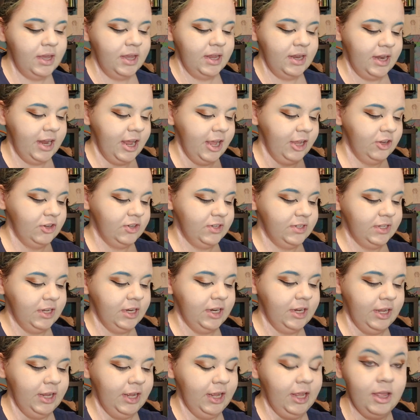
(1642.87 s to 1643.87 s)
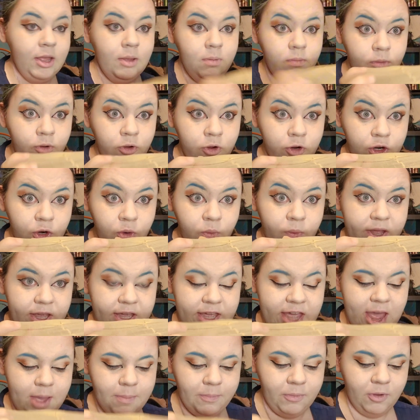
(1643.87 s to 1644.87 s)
Now you're just going to pull your wig cap